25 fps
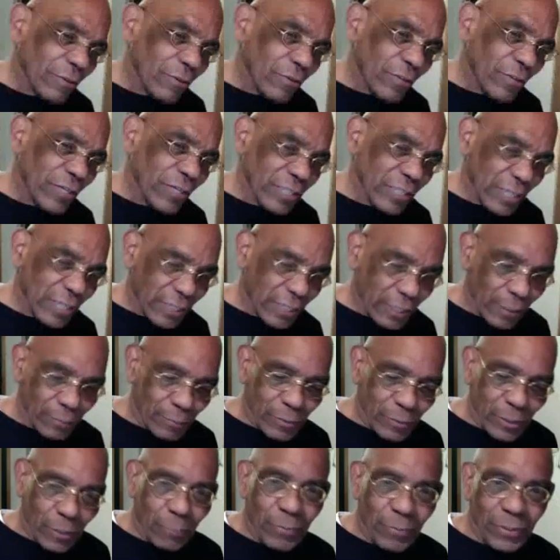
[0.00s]
thing that
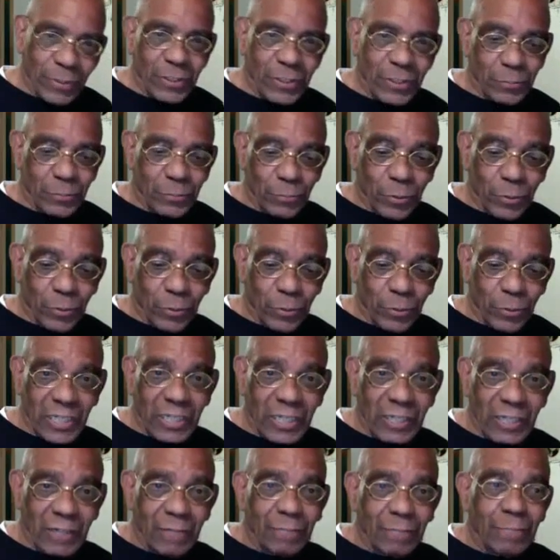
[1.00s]
comes up in this book
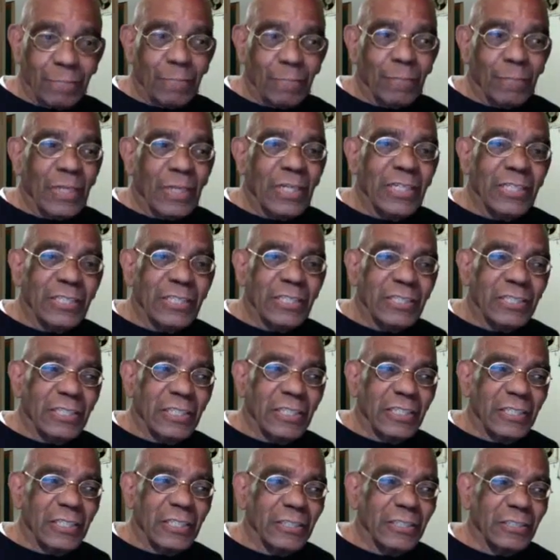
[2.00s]

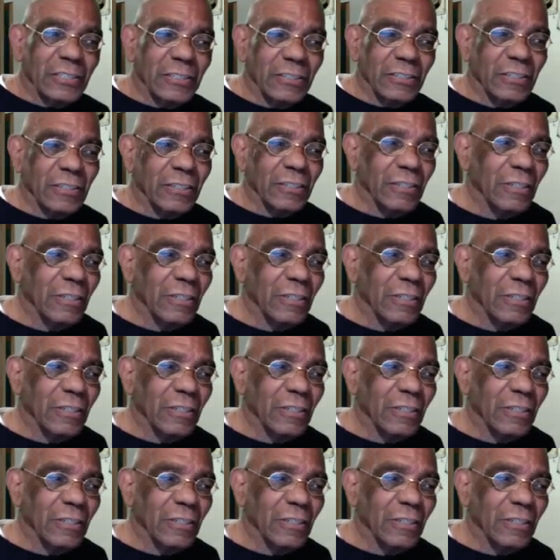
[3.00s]
is